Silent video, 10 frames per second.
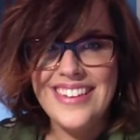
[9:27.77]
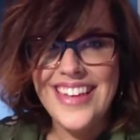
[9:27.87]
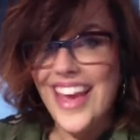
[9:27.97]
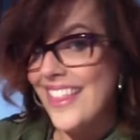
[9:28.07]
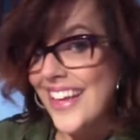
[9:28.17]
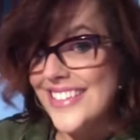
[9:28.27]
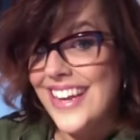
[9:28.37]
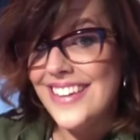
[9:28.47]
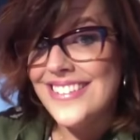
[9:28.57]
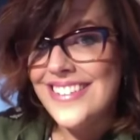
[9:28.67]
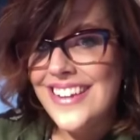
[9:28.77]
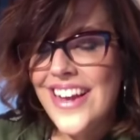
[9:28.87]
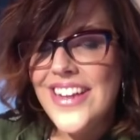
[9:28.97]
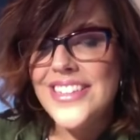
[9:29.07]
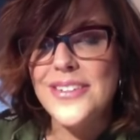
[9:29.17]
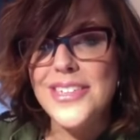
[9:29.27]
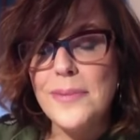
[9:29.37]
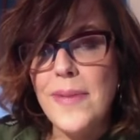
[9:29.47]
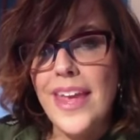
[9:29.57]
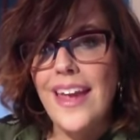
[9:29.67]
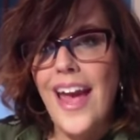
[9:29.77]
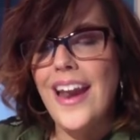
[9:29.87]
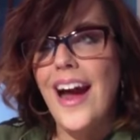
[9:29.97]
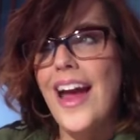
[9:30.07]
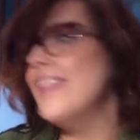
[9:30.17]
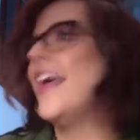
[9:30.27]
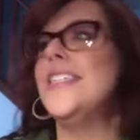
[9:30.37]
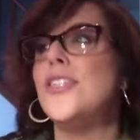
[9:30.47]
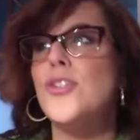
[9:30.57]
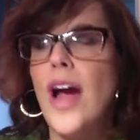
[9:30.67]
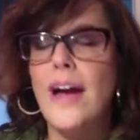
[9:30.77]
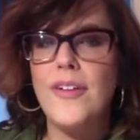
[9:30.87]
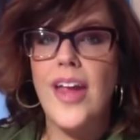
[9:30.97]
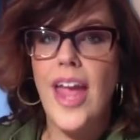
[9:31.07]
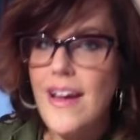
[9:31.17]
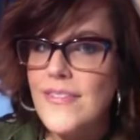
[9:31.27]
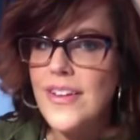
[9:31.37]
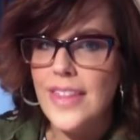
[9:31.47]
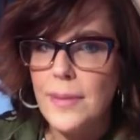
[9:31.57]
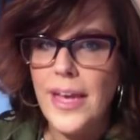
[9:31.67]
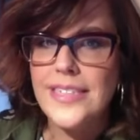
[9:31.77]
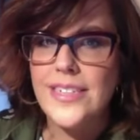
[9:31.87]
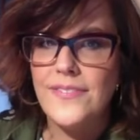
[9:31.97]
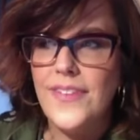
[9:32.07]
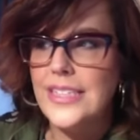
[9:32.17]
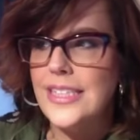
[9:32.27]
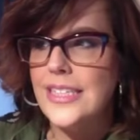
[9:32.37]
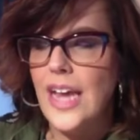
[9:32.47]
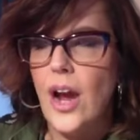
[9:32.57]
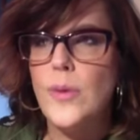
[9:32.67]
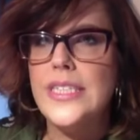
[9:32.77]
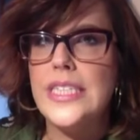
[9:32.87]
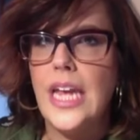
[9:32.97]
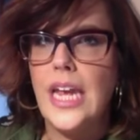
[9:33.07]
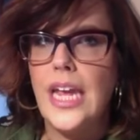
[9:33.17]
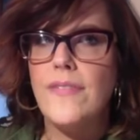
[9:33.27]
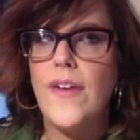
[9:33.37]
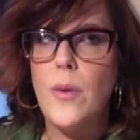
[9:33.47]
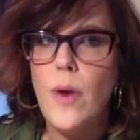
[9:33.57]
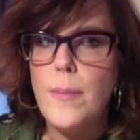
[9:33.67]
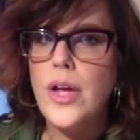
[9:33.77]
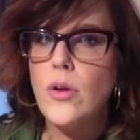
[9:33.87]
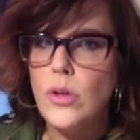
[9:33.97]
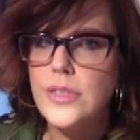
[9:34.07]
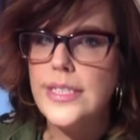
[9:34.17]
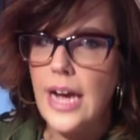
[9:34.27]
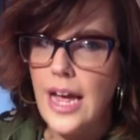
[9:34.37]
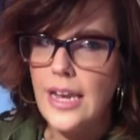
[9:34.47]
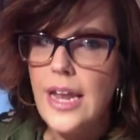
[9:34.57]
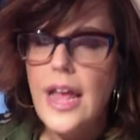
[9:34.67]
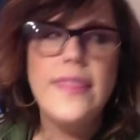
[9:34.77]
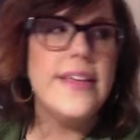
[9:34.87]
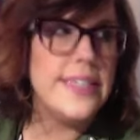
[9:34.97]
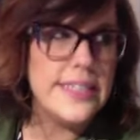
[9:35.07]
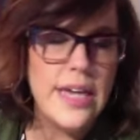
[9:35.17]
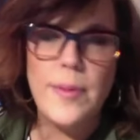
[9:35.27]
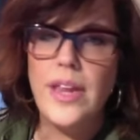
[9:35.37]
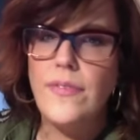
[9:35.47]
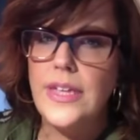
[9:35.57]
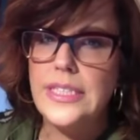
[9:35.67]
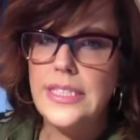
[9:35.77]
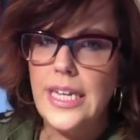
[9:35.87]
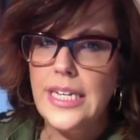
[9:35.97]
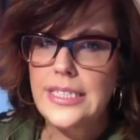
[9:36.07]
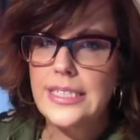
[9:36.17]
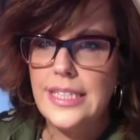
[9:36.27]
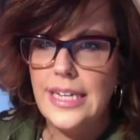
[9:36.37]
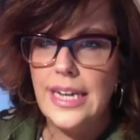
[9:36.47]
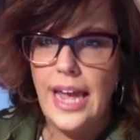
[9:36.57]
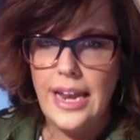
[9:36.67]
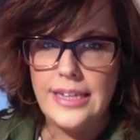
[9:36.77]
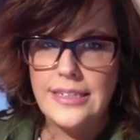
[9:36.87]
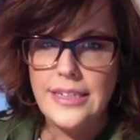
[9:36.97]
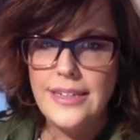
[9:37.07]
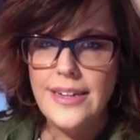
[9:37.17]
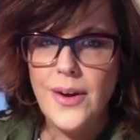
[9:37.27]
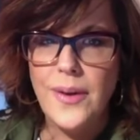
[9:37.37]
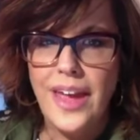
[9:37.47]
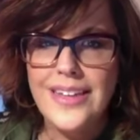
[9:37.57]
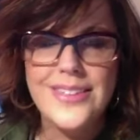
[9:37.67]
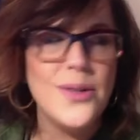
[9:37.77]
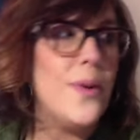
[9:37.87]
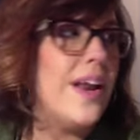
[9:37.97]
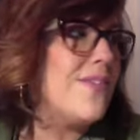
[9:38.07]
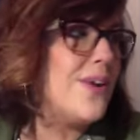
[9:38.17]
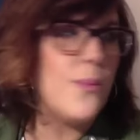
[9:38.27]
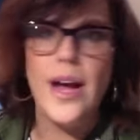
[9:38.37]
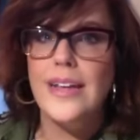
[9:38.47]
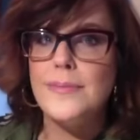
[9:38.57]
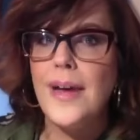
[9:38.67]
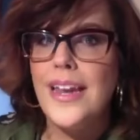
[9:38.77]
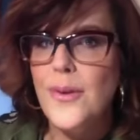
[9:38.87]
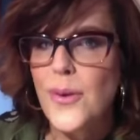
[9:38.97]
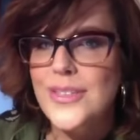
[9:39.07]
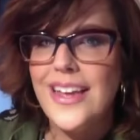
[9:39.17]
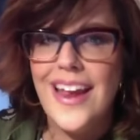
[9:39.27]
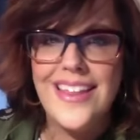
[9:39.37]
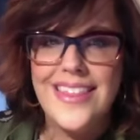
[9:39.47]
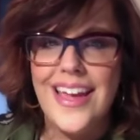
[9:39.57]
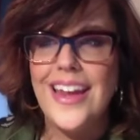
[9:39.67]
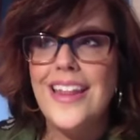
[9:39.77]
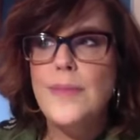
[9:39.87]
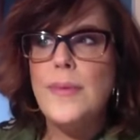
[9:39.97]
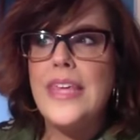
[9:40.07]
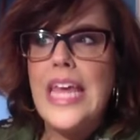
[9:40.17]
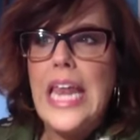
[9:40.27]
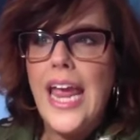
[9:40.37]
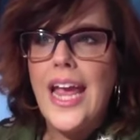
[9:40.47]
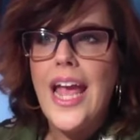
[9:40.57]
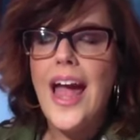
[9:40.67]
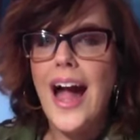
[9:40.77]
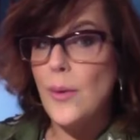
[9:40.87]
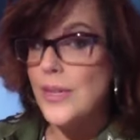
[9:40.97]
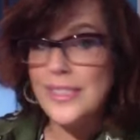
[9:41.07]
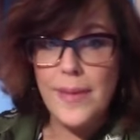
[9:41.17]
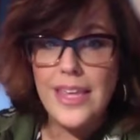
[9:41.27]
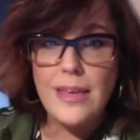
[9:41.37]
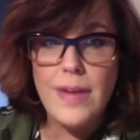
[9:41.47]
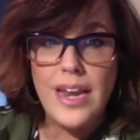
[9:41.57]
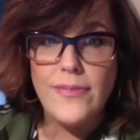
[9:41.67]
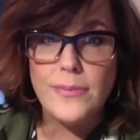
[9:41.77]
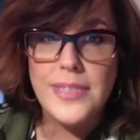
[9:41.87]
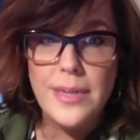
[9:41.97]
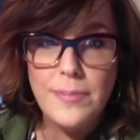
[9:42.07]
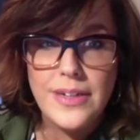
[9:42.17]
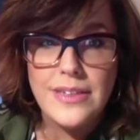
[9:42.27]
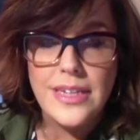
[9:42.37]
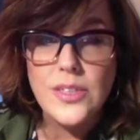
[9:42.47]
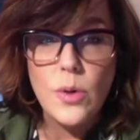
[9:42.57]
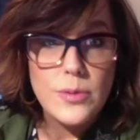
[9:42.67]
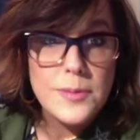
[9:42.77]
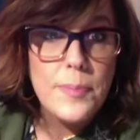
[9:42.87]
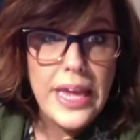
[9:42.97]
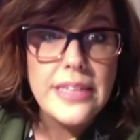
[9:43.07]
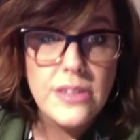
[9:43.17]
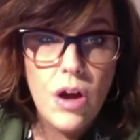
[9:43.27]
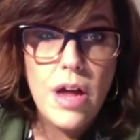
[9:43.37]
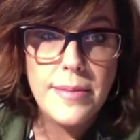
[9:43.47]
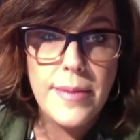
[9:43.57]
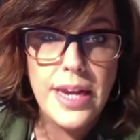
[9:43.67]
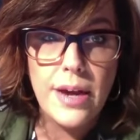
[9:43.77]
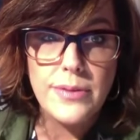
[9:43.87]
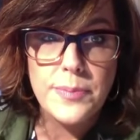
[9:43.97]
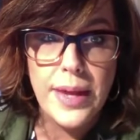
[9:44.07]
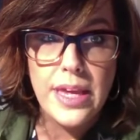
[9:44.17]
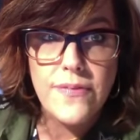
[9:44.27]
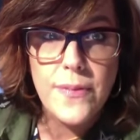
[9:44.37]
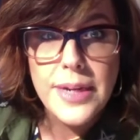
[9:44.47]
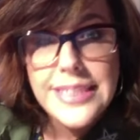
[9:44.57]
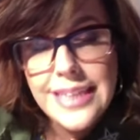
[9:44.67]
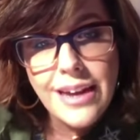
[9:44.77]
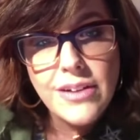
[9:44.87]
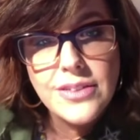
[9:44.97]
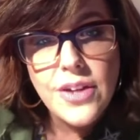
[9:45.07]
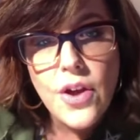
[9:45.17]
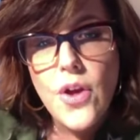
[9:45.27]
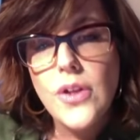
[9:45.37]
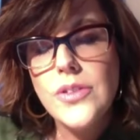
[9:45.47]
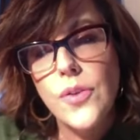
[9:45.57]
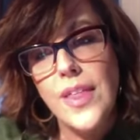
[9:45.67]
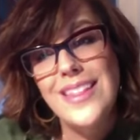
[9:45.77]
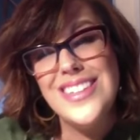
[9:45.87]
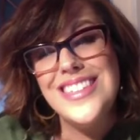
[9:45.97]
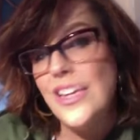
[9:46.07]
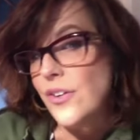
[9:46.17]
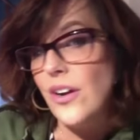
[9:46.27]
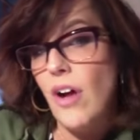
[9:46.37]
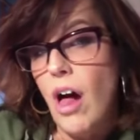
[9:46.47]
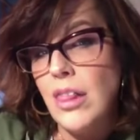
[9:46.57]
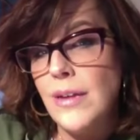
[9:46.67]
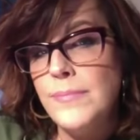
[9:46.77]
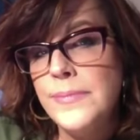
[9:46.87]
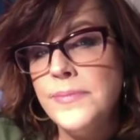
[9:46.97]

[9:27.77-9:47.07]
Okay, that's it. So it took me, and I like to track everything based on faces. I always think if I want my goals done, this is how many faces I need to see to get it. Okay, so whatever it was, money goals, anything. And in the beginning, I wasn't making money from team building, so it was based on the money I was making from my sales. So then the secret column,